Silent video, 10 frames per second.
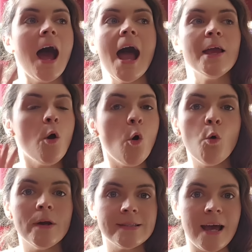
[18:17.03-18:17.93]
I
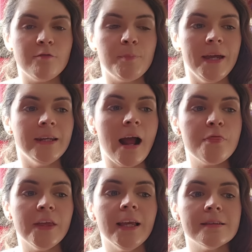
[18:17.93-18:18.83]
always have been. I
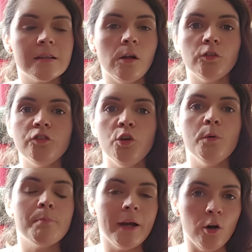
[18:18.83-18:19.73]
think it's a lot to do
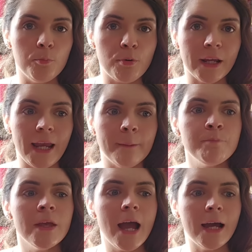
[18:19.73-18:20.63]
with my upbringing
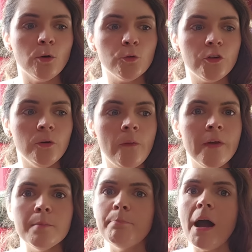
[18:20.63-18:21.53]
and also
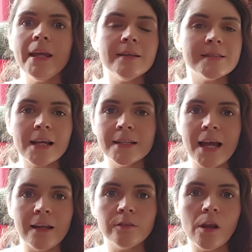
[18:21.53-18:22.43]
buying
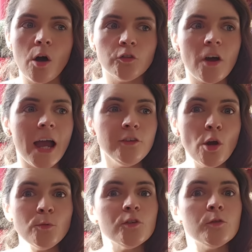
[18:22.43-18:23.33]
secondhand a lot. I
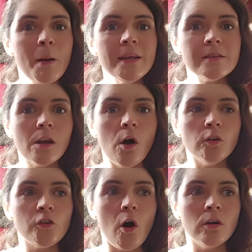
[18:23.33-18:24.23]
don't spend a
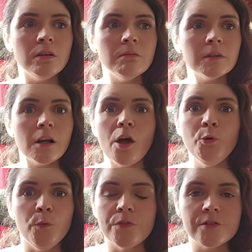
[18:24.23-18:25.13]
lot on
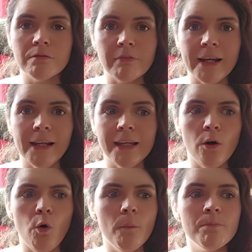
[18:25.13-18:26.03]
clothes really,
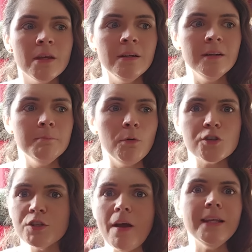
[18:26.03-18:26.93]
or
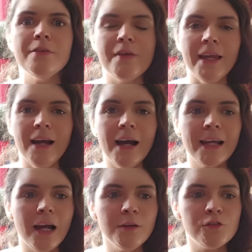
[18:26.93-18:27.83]
much of anything. I
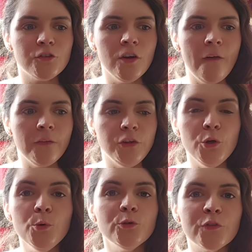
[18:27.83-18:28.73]
kind of just
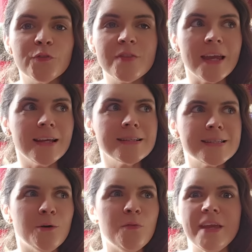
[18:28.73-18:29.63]
use things
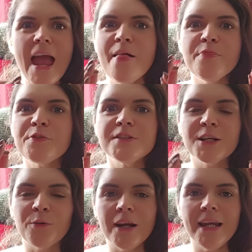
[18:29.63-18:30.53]
till the nth
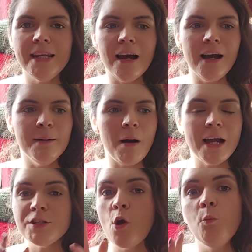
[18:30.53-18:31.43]
degree. Um, I
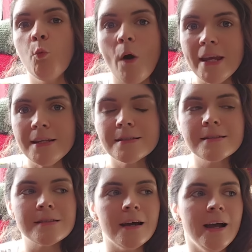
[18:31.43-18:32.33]
don't
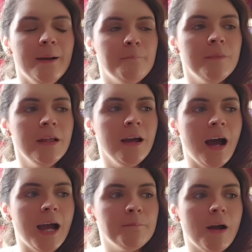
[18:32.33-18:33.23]
waste. Um,
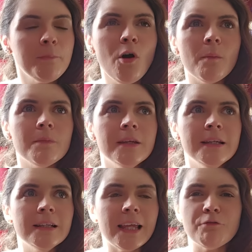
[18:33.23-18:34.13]
I'm I'm not
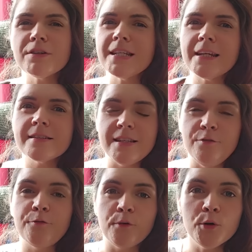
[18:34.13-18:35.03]
like ridiculously
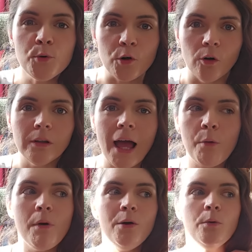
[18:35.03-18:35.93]
frugal. I
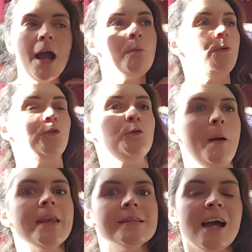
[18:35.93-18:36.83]
will I will
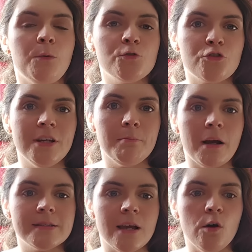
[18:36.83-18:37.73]
spend. I will treat
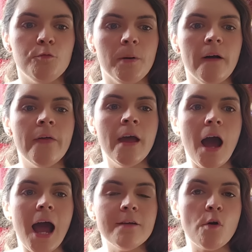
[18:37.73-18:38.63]
myself, but
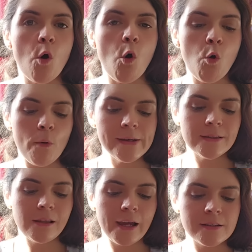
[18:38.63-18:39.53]
I've always
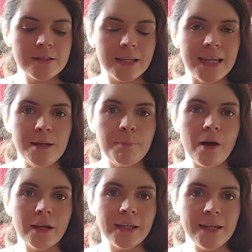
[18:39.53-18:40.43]
liked to keep
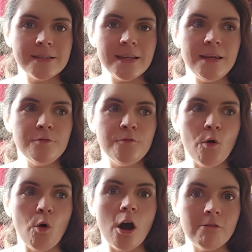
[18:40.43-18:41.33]
a kitty
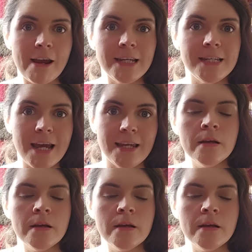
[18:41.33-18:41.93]
for a rainy day.